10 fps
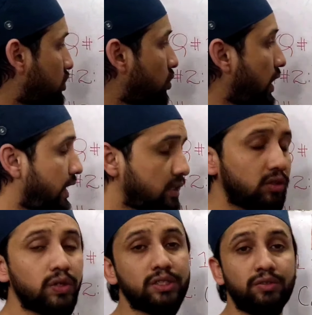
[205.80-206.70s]
So
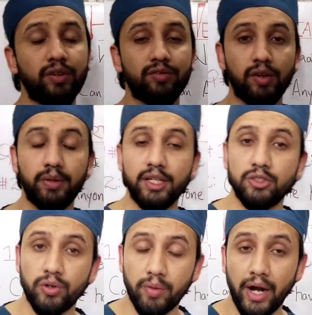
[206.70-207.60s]
another question which will be in
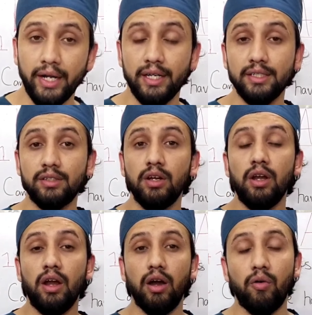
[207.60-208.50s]
your mind is,
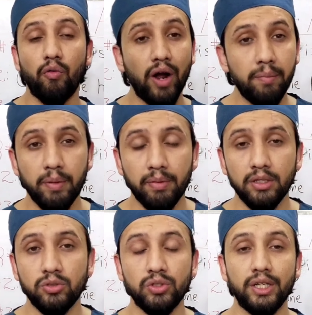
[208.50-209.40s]
why
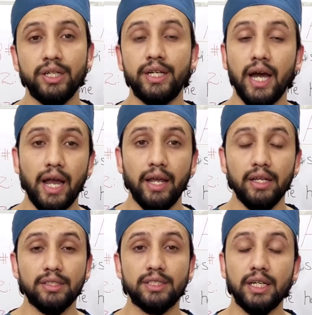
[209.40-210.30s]
people usually
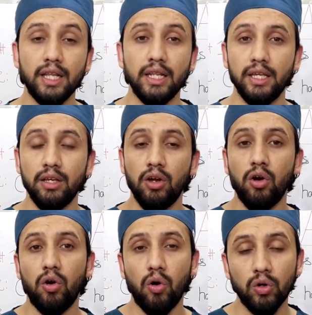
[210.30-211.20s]
die suddenly
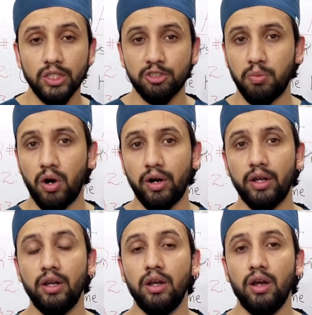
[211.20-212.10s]
on the spot
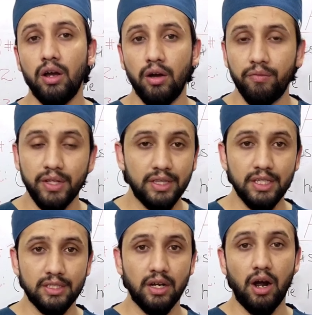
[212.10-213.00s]
with
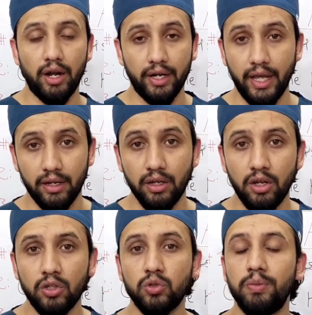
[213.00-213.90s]
this heart attack?
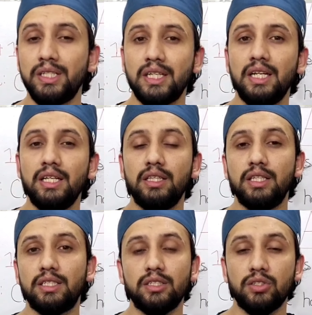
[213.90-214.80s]
So basically
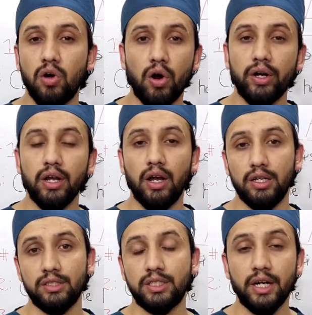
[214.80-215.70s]
this is not
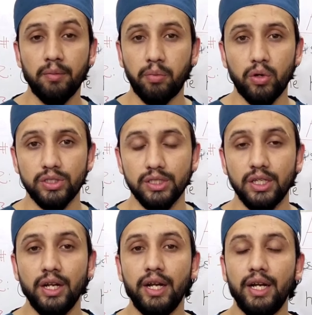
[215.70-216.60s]
a sudden process.
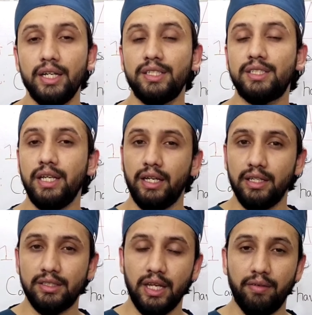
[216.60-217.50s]
It is
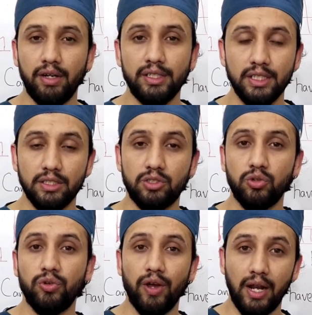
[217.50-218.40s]
taking several years
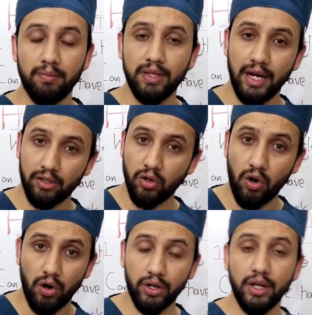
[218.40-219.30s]
to develop that
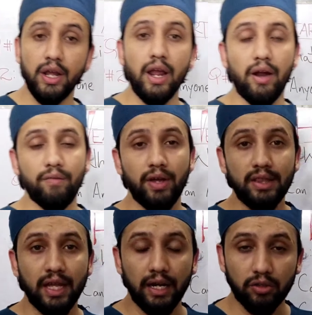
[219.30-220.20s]
clot, and
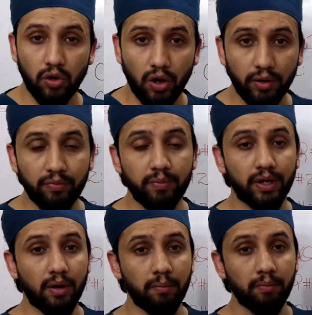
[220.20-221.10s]
when that clot
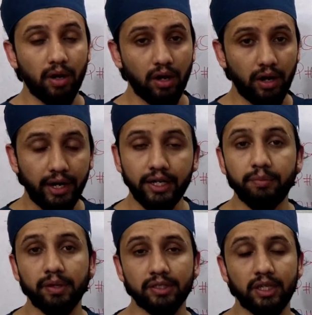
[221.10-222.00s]
become
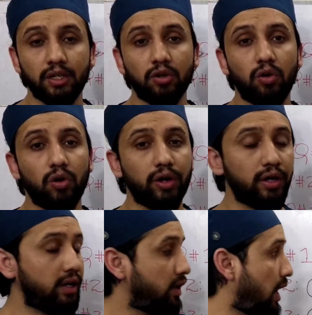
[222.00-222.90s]
80%
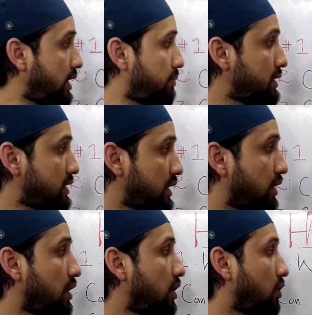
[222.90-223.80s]
or
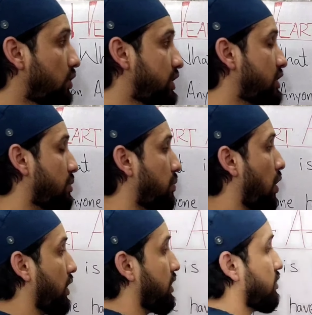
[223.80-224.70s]
90%, or there is a
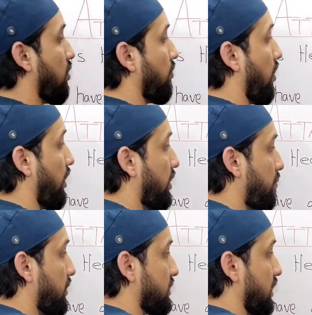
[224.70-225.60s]
blockage of
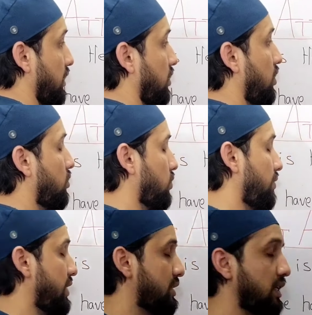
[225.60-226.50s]
100% to
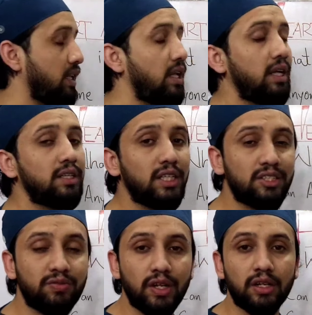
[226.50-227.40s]
the vessel,
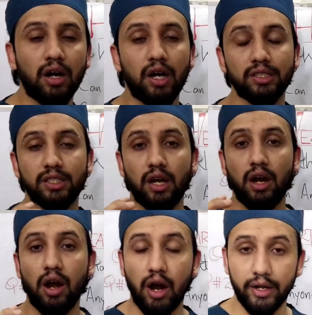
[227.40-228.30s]
this will cause the
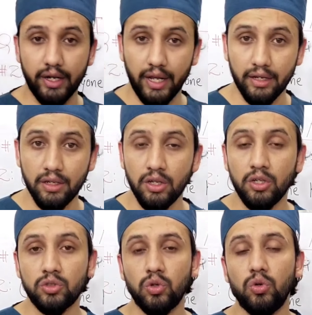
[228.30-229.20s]
heart attack.
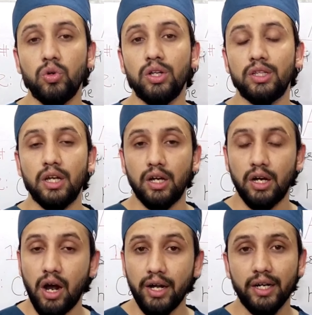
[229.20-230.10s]
So the
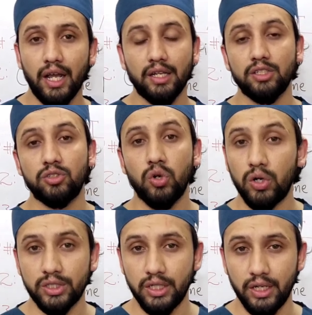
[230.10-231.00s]
heart attack is
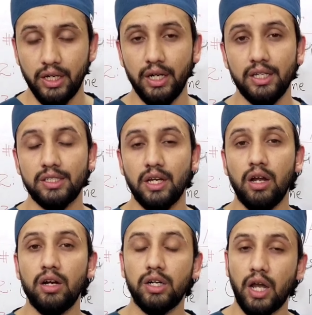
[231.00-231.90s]
not sudden, it is a
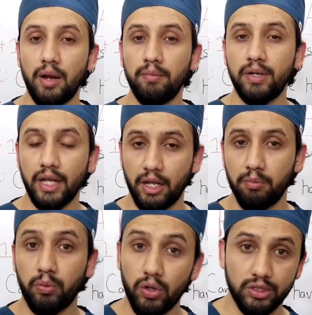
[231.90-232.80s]
time
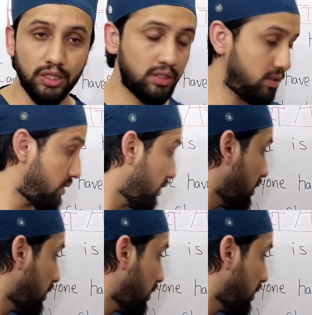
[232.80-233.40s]
taking process.